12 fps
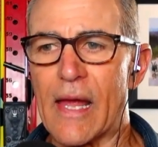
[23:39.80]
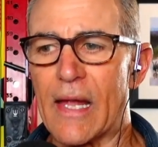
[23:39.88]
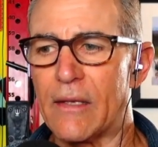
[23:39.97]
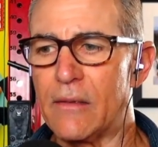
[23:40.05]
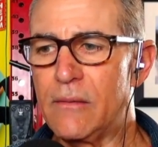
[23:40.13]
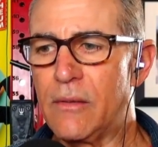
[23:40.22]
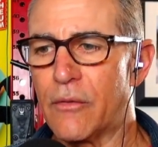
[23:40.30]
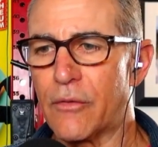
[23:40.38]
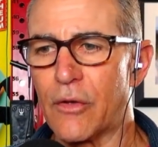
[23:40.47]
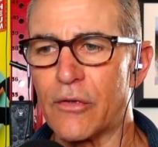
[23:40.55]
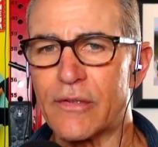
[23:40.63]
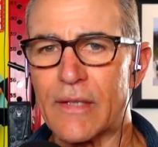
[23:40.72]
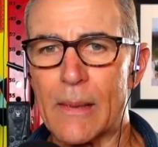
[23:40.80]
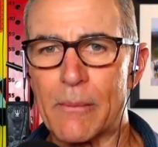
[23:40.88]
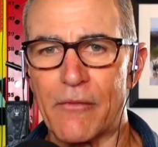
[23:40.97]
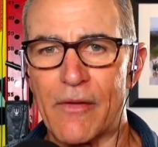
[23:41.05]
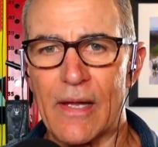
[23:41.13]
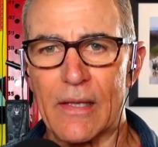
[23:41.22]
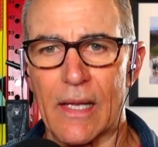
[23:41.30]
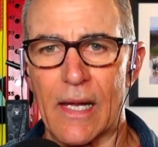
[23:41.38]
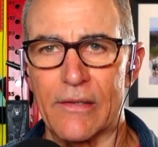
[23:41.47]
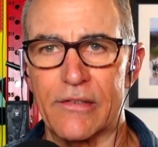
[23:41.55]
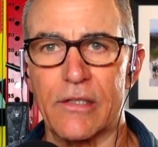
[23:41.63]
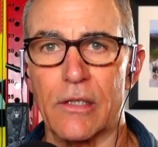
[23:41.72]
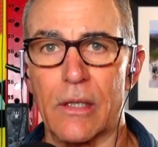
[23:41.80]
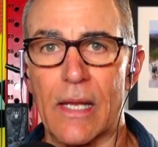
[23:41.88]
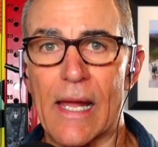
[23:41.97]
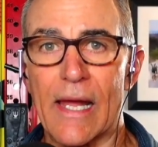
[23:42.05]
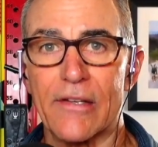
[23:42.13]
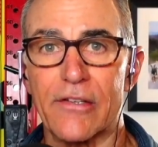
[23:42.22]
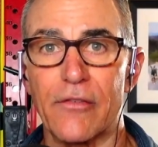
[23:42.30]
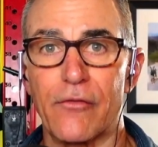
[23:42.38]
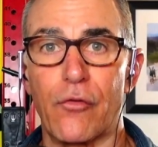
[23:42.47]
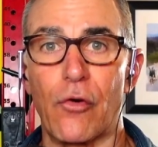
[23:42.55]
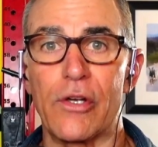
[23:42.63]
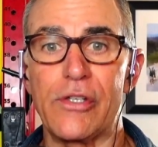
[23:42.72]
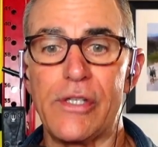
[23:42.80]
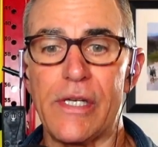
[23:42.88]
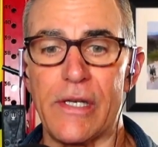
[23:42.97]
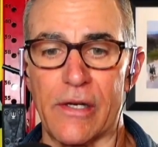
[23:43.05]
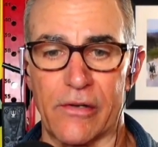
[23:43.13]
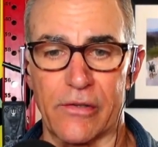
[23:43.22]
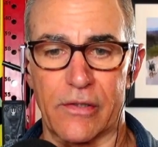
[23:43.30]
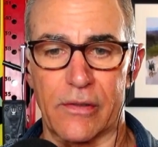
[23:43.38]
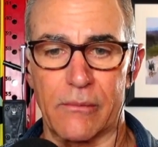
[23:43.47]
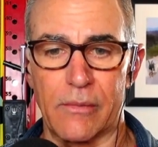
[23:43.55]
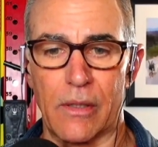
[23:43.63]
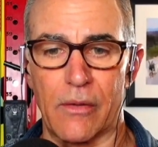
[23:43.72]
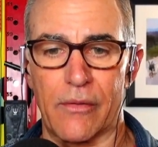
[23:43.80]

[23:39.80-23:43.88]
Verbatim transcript: that those type of headlines could last for years, you yeah.